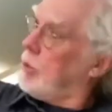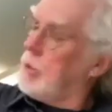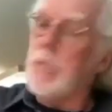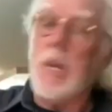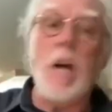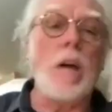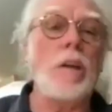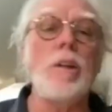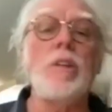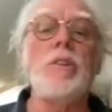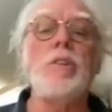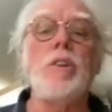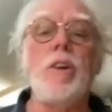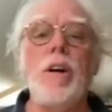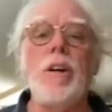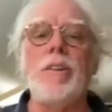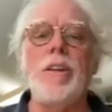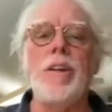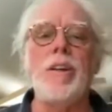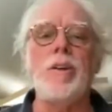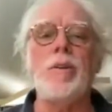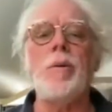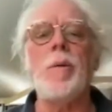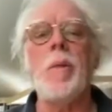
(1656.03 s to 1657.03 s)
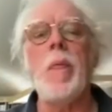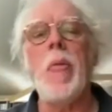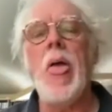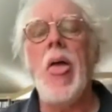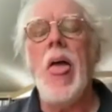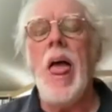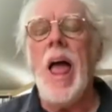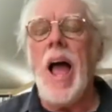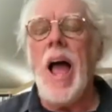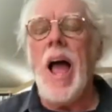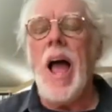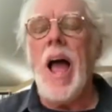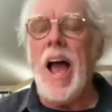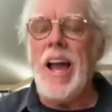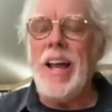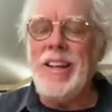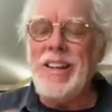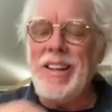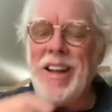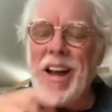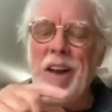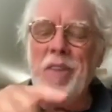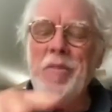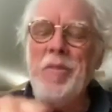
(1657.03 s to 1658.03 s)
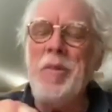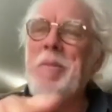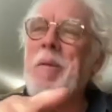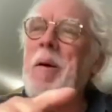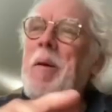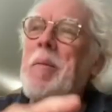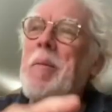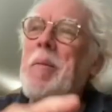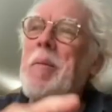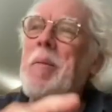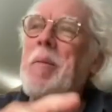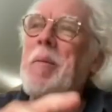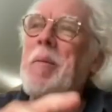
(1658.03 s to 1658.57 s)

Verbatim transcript: sounded good. And I remember